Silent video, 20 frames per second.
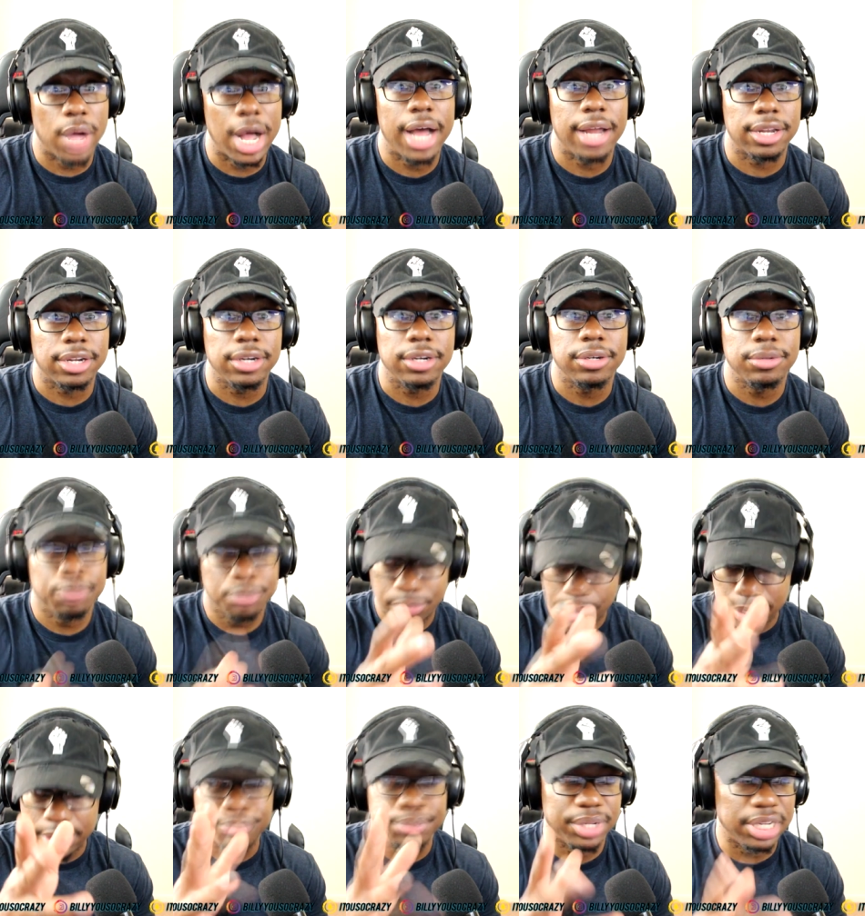holler.
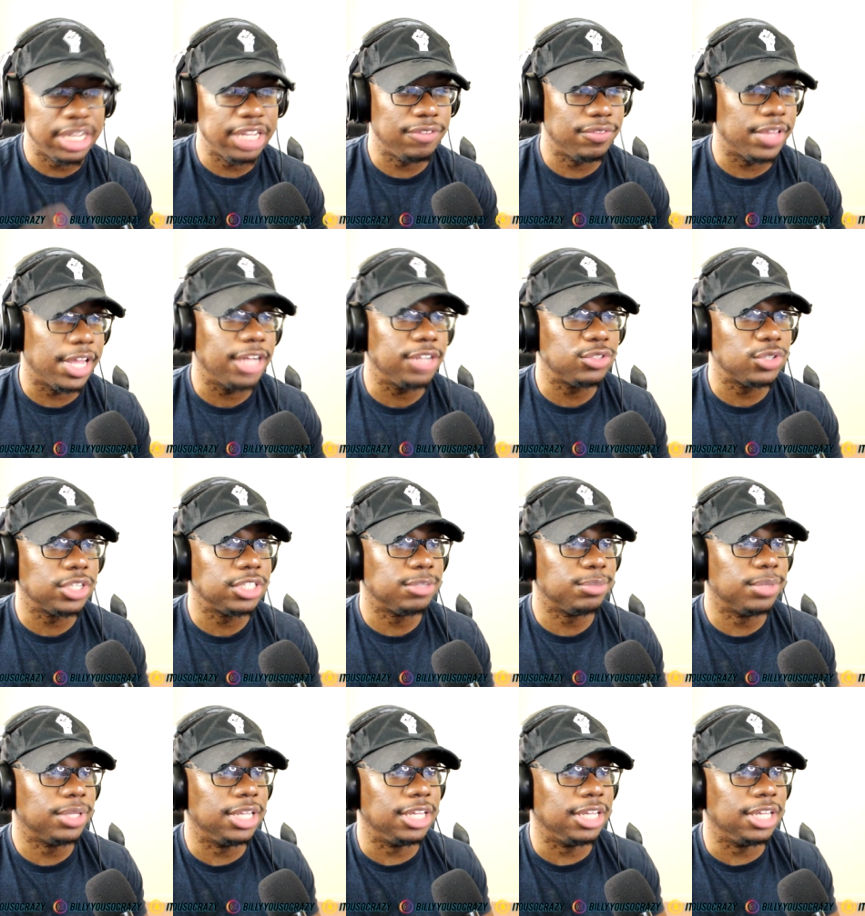B believe that, trust and